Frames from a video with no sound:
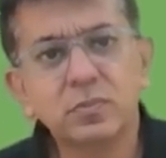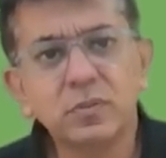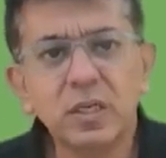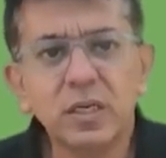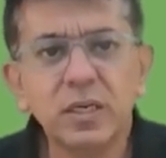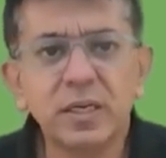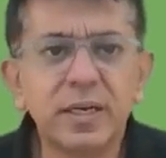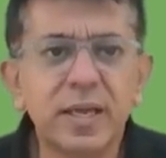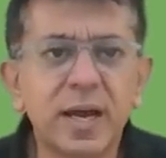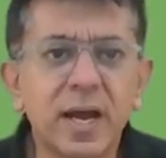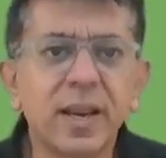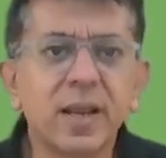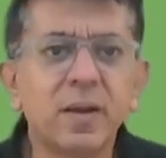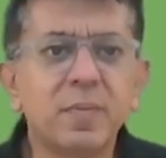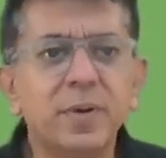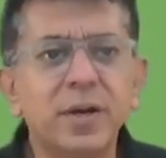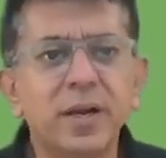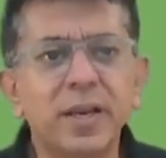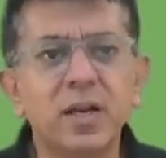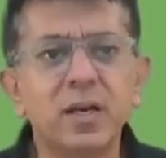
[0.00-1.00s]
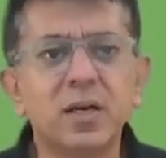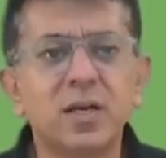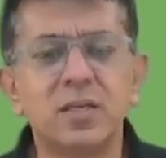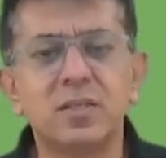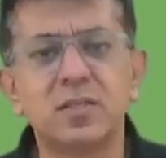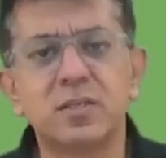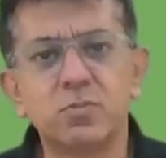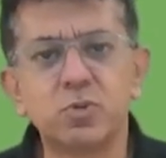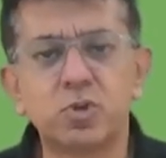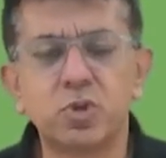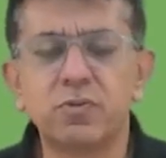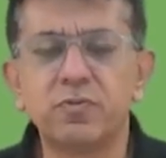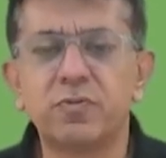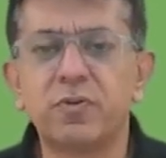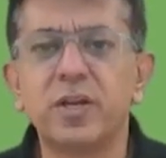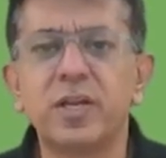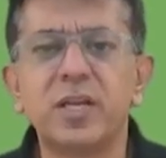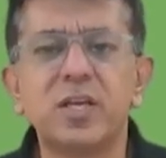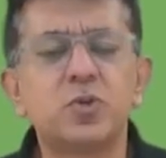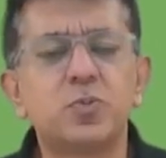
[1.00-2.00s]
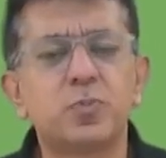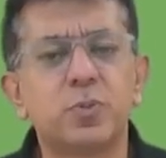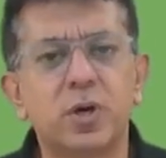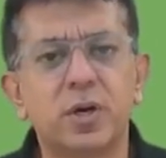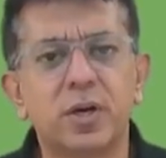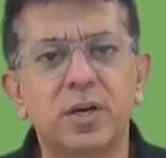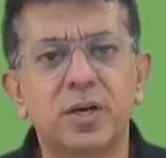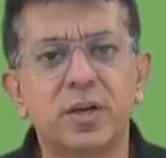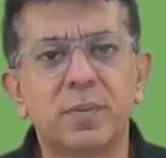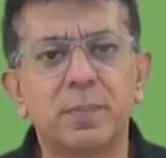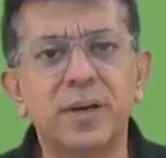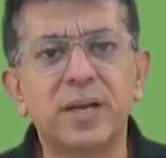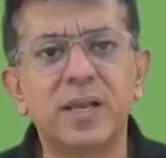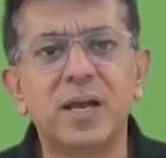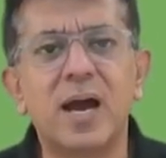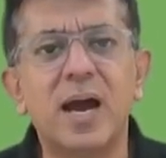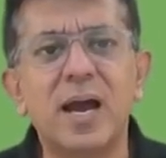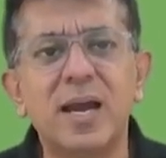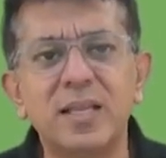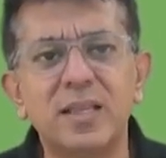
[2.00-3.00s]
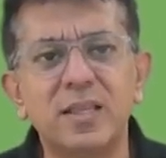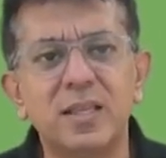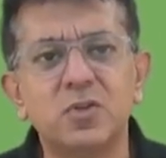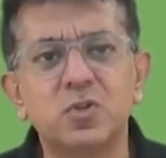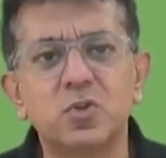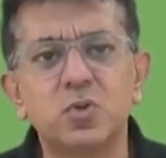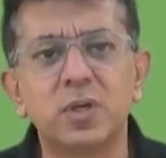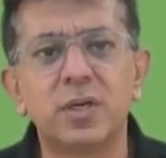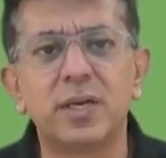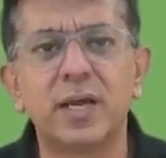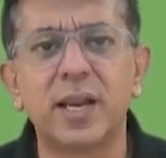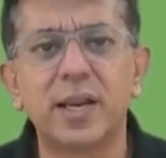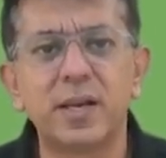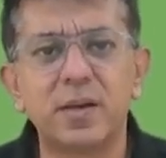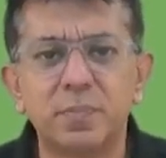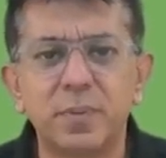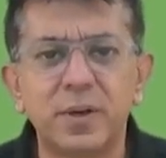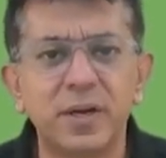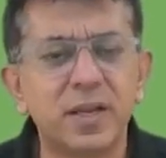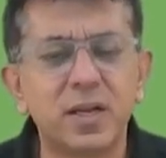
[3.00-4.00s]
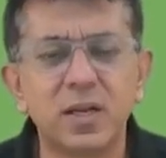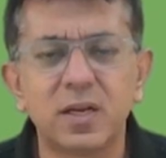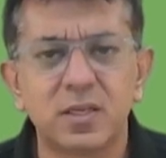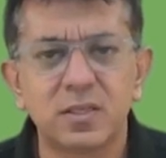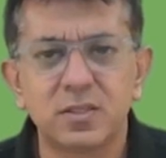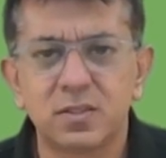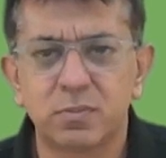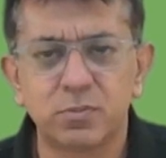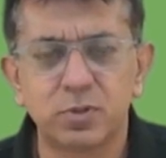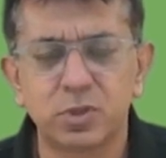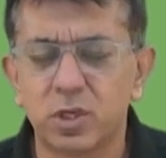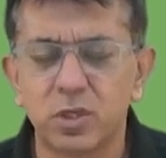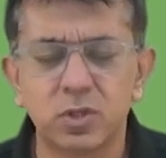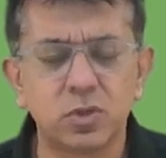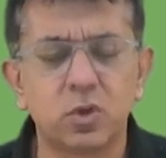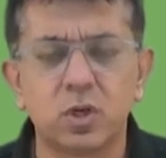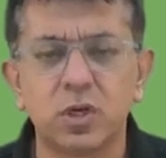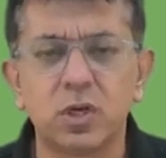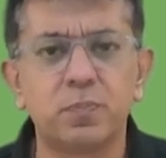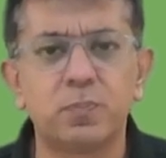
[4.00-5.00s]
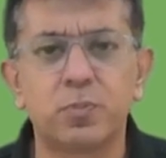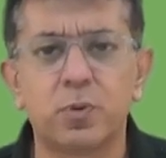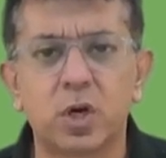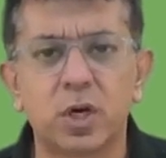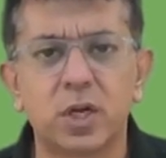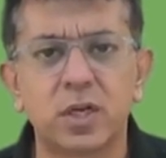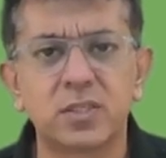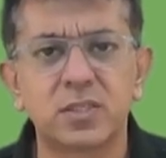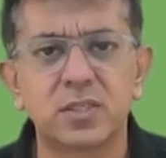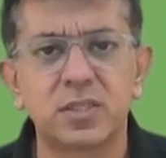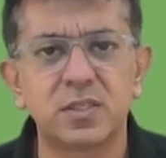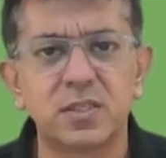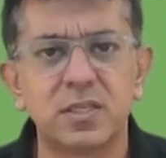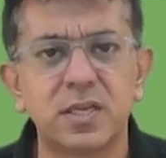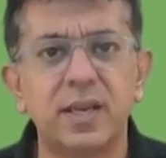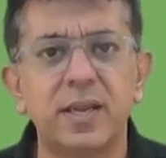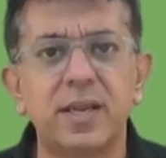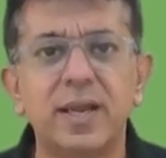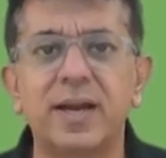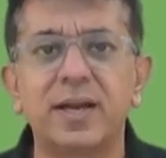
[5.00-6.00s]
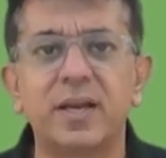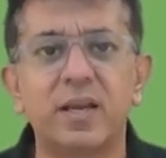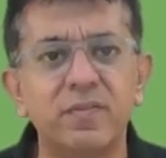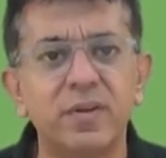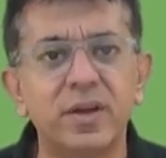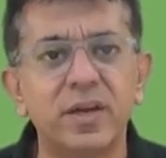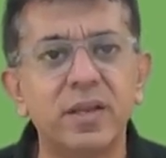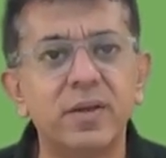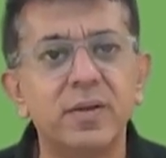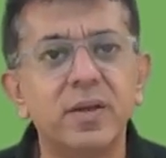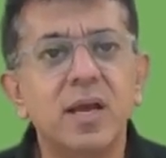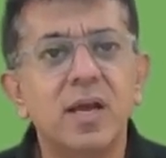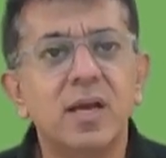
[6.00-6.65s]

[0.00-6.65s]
Direct material consumption for each product. Beta, I think so. Direct material consumption is not a product sustaining activity.